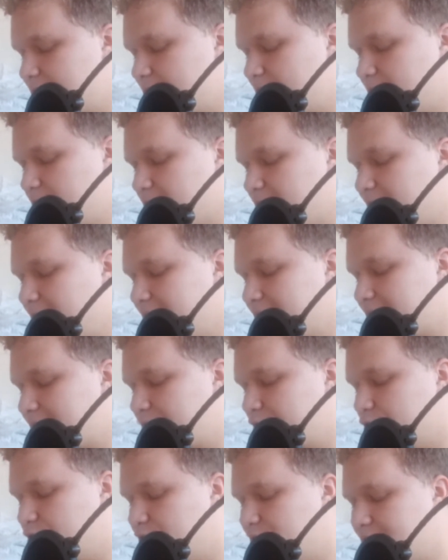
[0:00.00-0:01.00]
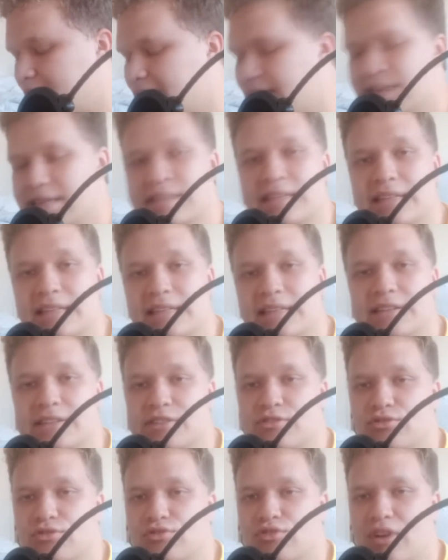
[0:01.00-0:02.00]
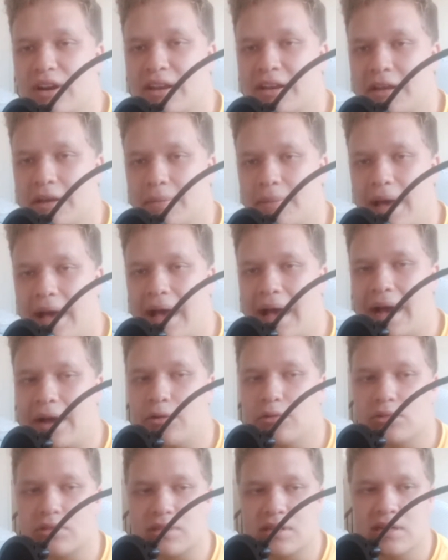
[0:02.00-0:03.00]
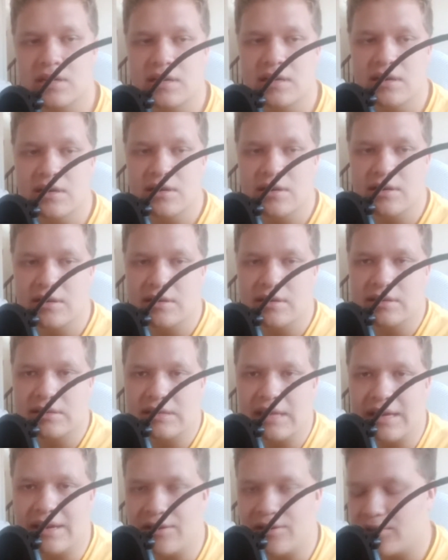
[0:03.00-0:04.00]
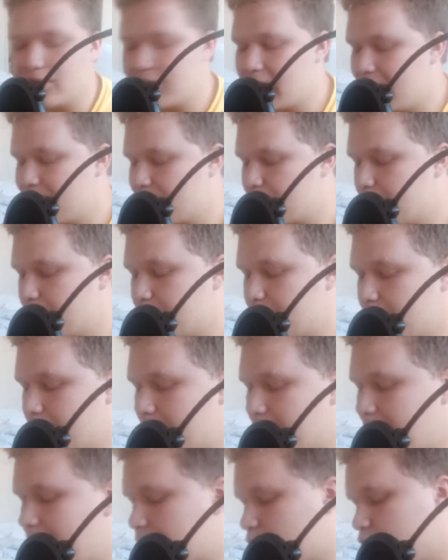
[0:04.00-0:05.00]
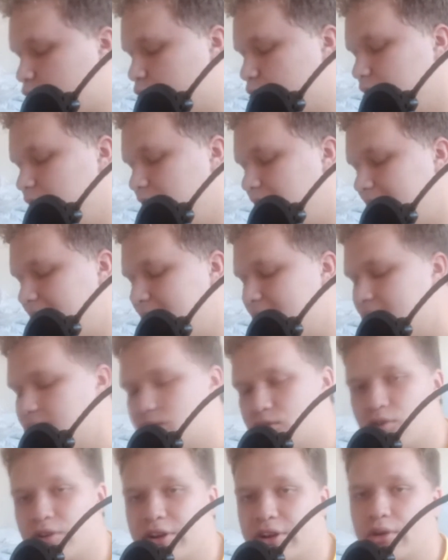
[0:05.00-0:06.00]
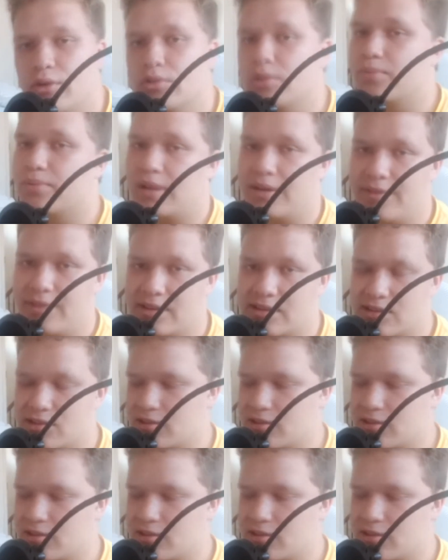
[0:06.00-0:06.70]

feel like they could have easily written him out and not have him at all in this story or the previous